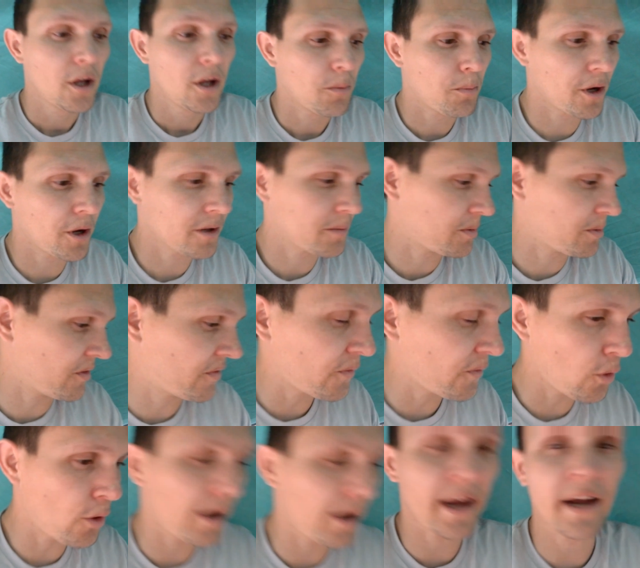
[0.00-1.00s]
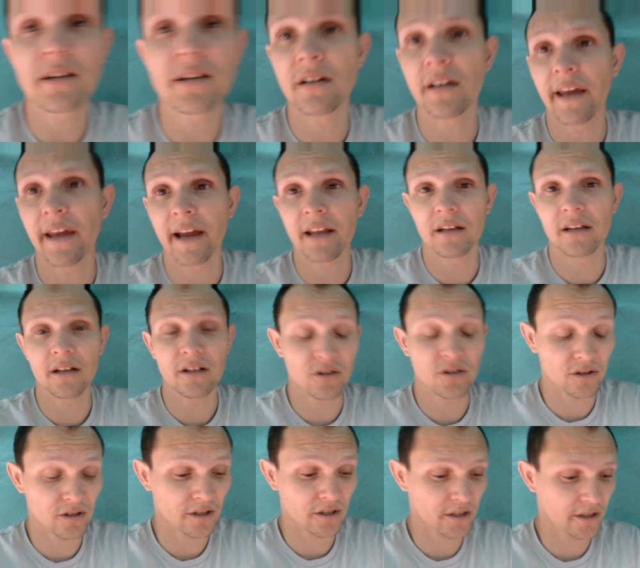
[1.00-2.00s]
But before I actually get
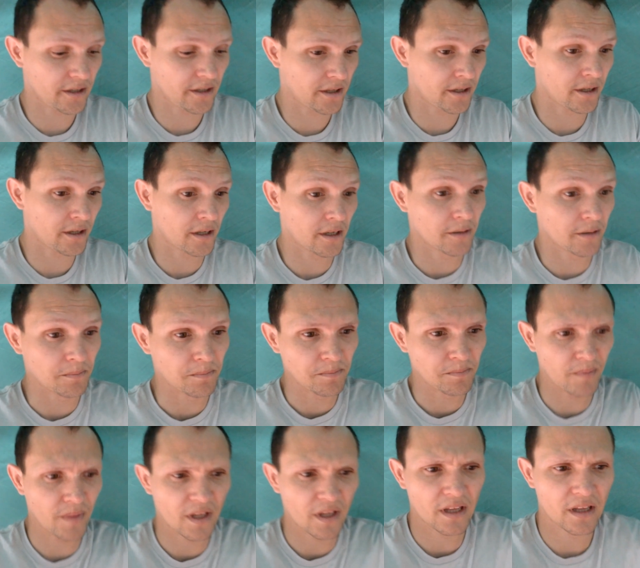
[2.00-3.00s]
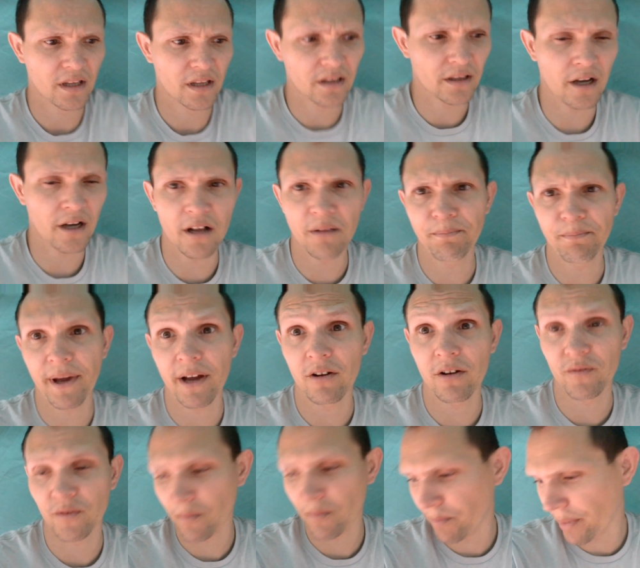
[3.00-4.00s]
into the unpack
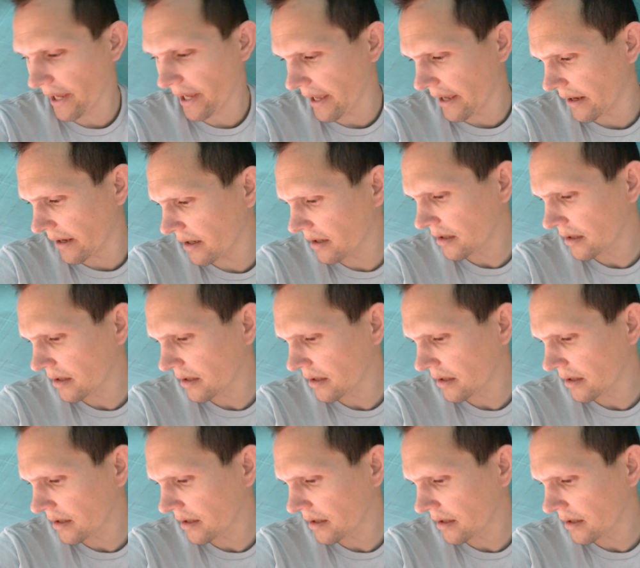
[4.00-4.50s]
of the bag,